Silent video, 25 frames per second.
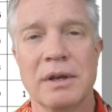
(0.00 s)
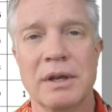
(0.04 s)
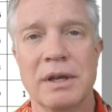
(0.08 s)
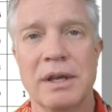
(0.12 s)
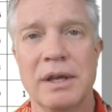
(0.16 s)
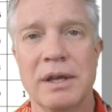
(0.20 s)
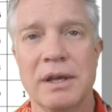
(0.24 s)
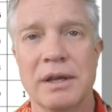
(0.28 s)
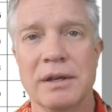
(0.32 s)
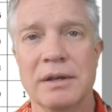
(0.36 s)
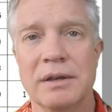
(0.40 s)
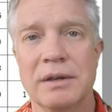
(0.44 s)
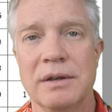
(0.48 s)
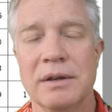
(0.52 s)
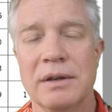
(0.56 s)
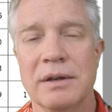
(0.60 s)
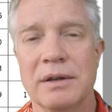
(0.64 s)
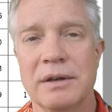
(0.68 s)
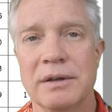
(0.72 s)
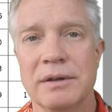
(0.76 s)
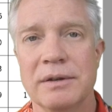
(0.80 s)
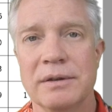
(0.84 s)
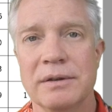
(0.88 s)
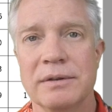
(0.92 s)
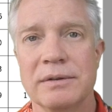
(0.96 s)
And
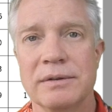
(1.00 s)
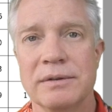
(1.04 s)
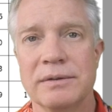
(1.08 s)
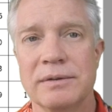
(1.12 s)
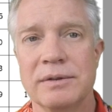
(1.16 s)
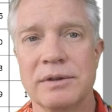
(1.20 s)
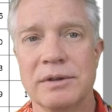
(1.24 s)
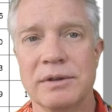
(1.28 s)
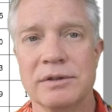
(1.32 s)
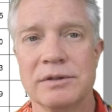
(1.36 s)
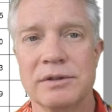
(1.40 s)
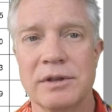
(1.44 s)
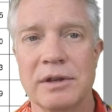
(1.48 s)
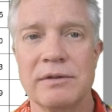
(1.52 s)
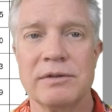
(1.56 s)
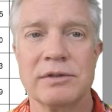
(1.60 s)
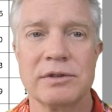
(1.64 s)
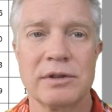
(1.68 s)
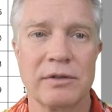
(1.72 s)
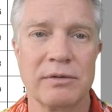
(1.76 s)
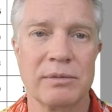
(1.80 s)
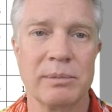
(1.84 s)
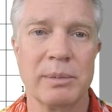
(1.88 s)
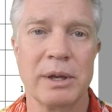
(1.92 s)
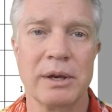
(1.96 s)
you can save
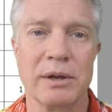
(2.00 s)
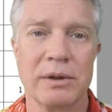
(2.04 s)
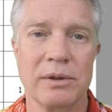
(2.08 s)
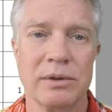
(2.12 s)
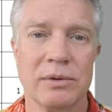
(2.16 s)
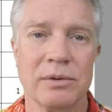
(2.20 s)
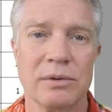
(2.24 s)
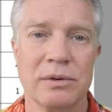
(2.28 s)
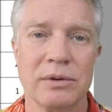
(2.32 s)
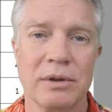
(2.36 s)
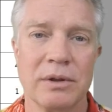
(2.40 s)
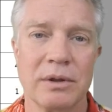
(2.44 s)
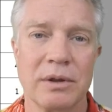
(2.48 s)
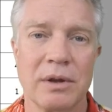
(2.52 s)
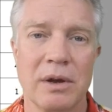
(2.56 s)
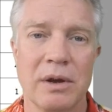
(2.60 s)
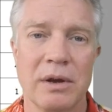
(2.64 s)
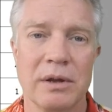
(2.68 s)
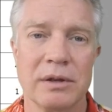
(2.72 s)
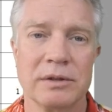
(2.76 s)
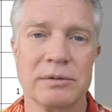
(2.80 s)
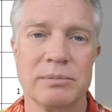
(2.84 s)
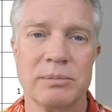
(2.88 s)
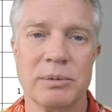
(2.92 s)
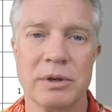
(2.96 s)
yourself about a third of the cost,